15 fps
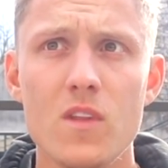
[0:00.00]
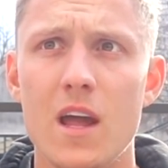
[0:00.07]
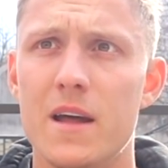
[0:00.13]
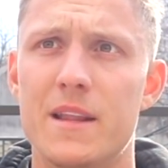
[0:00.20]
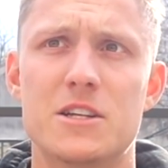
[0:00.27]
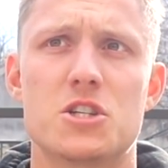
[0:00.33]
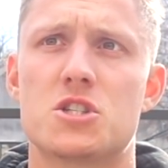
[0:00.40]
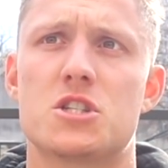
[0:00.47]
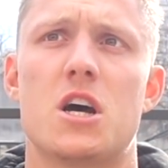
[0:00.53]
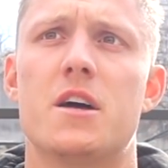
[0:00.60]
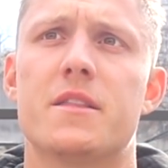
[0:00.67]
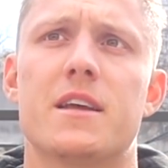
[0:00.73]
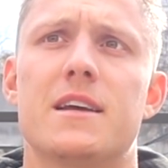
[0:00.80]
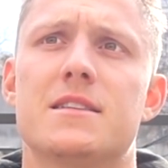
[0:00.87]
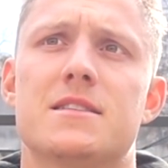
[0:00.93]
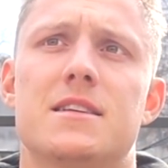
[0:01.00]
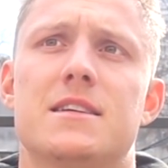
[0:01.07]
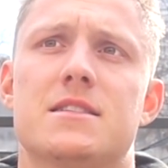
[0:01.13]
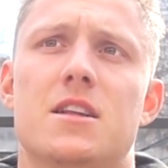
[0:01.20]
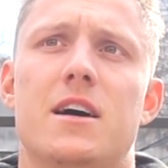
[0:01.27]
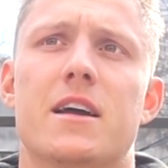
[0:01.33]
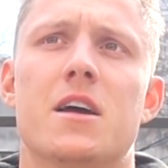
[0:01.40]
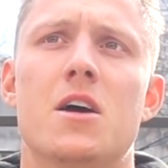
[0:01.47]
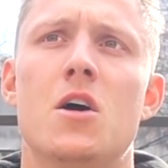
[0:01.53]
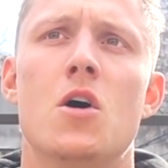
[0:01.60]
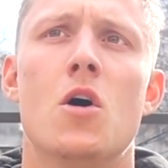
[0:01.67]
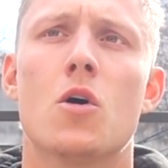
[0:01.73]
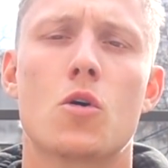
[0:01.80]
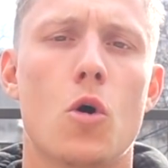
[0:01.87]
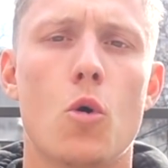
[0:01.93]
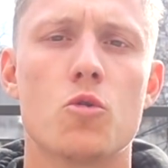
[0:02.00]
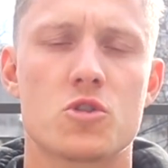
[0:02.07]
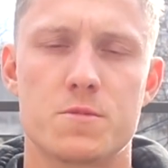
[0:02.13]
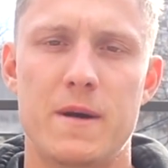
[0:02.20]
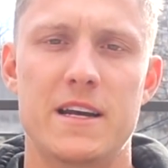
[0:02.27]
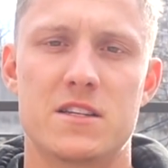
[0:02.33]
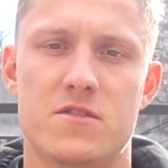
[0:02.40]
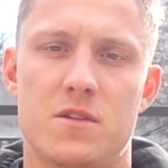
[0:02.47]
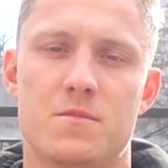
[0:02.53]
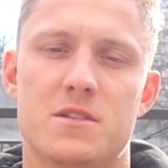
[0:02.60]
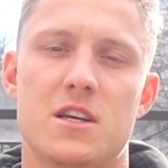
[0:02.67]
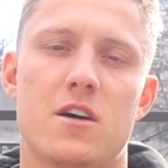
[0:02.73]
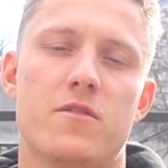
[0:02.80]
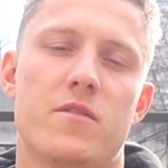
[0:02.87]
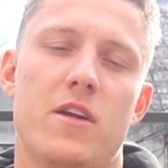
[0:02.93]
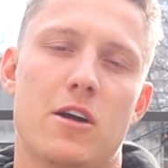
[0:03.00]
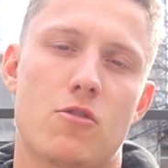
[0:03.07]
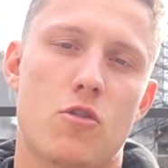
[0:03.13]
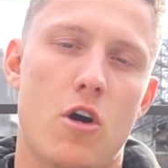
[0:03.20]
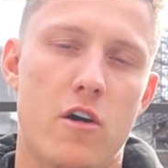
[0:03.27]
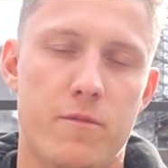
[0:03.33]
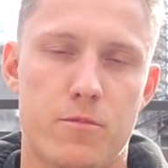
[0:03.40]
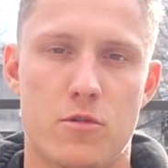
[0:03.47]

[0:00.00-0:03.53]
And they just turned it into this like cool space for themselves with like craft